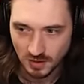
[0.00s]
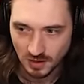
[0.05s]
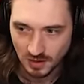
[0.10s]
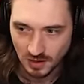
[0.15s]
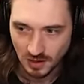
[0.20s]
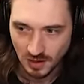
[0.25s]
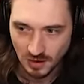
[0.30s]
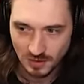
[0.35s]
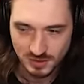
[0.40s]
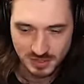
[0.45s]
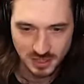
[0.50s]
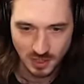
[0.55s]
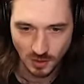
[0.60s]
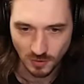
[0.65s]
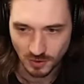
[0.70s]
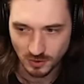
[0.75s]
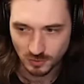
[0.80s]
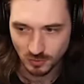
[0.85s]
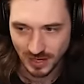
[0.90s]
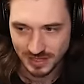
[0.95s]
It wasn't
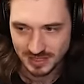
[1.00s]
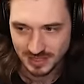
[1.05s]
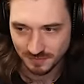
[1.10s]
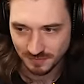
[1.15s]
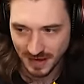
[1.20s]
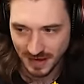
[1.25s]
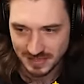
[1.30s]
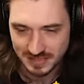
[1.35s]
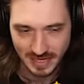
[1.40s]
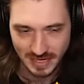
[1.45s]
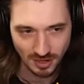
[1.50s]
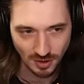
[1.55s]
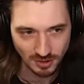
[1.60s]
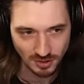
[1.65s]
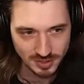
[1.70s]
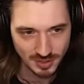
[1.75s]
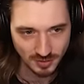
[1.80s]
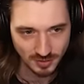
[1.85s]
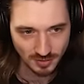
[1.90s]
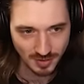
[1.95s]
going crazy fast. And
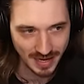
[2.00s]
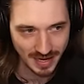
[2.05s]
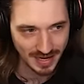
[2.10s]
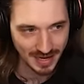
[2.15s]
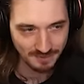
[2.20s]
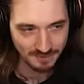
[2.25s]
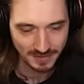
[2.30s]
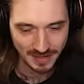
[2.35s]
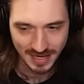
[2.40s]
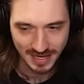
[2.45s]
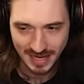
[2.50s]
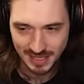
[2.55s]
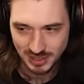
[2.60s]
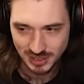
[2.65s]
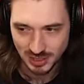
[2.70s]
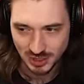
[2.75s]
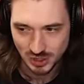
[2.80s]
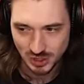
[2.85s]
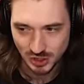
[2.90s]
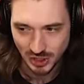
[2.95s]
also, like, if it hits
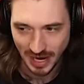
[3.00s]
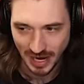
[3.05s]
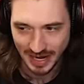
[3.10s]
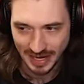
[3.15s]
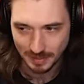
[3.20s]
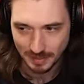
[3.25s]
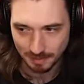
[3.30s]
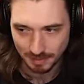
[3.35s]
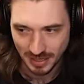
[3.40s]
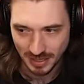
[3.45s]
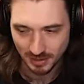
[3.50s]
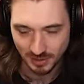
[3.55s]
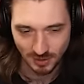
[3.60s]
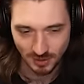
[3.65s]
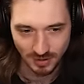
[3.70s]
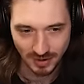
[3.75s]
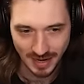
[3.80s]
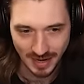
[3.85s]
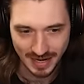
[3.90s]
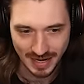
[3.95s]
a giant
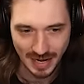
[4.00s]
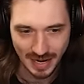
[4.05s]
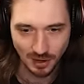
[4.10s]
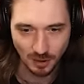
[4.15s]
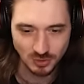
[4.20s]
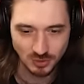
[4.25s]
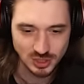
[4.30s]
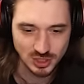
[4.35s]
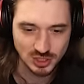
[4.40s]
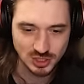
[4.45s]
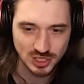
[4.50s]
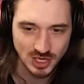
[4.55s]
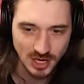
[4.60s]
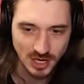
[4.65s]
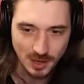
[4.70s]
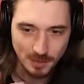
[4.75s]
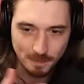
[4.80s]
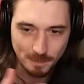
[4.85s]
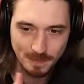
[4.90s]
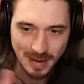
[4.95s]
pillar, it'll just...
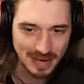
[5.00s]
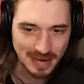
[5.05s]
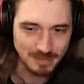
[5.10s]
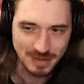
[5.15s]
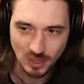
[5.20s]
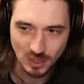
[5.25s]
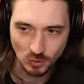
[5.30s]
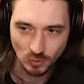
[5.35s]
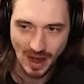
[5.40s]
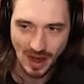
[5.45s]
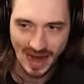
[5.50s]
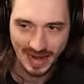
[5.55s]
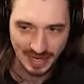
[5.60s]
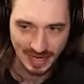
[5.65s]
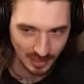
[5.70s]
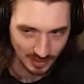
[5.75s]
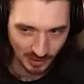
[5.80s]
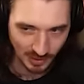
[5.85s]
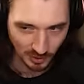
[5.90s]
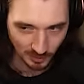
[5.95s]
maybe crack
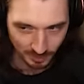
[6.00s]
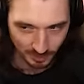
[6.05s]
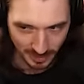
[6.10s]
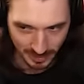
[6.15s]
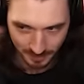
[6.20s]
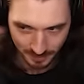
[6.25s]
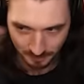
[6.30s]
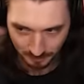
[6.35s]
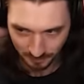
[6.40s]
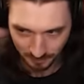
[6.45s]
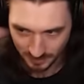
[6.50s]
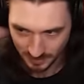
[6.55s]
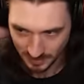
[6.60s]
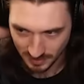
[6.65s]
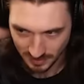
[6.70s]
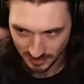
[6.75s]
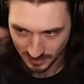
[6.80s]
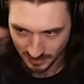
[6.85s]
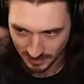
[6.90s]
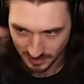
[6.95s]
it a little bit.
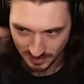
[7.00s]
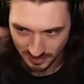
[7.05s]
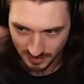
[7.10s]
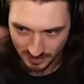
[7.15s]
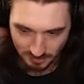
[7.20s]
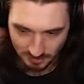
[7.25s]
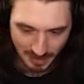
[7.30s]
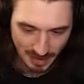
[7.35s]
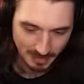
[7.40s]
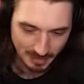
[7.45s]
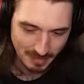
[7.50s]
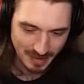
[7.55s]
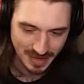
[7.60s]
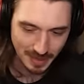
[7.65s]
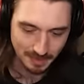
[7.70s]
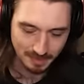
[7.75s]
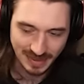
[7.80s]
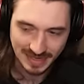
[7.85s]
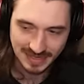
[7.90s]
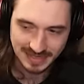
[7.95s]
Maybe make
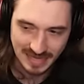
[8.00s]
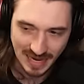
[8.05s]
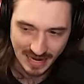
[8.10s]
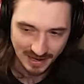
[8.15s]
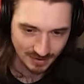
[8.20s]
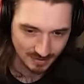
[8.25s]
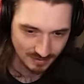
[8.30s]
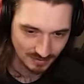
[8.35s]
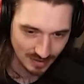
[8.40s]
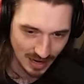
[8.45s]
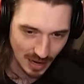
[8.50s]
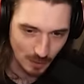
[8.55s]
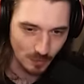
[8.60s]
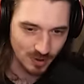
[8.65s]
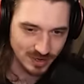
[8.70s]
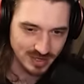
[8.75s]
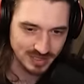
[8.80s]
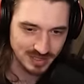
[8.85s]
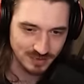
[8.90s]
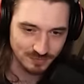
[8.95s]
a big dent. I
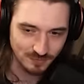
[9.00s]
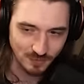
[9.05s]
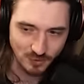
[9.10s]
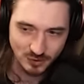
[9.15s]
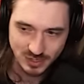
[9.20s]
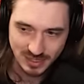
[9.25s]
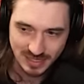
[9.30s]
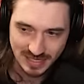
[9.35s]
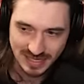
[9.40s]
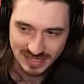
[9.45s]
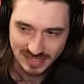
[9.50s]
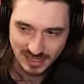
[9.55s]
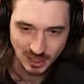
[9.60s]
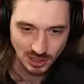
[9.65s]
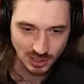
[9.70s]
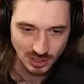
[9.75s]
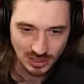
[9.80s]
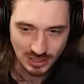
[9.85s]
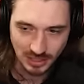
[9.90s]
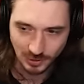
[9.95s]
wouldn't foresee it to
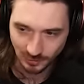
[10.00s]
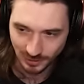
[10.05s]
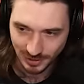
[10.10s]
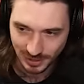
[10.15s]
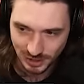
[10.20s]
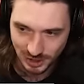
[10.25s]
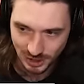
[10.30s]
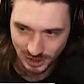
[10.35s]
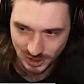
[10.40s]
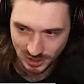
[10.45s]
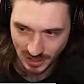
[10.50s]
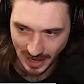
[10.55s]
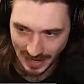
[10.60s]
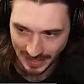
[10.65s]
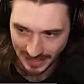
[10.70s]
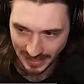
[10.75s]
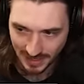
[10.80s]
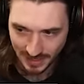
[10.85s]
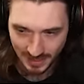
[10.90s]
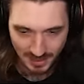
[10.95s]
literally just
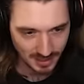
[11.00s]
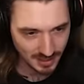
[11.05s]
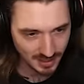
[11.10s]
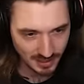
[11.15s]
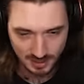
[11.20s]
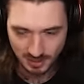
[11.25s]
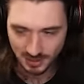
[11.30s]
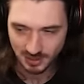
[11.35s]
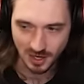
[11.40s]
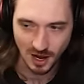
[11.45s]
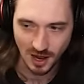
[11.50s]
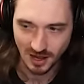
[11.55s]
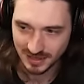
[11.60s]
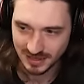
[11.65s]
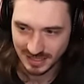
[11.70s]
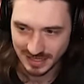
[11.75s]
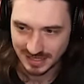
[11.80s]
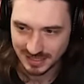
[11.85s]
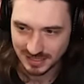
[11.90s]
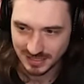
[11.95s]
like cut
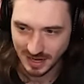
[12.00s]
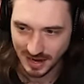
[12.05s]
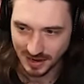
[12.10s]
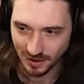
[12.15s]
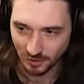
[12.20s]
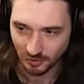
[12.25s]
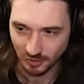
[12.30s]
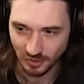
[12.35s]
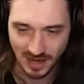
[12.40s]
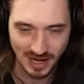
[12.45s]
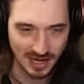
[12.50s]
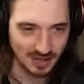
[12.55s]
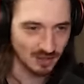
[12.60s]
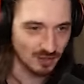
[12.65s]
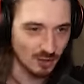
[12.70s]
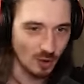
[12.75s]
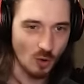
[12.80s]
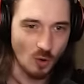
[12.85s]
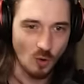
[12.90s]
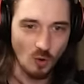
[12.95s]
the entire thing and
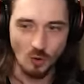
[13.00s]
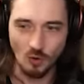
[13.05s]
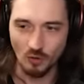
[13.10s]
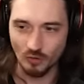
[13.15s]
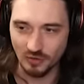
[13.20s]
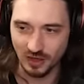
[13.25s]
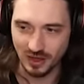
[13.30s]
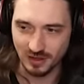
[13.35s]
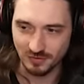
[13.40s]
then the whole thing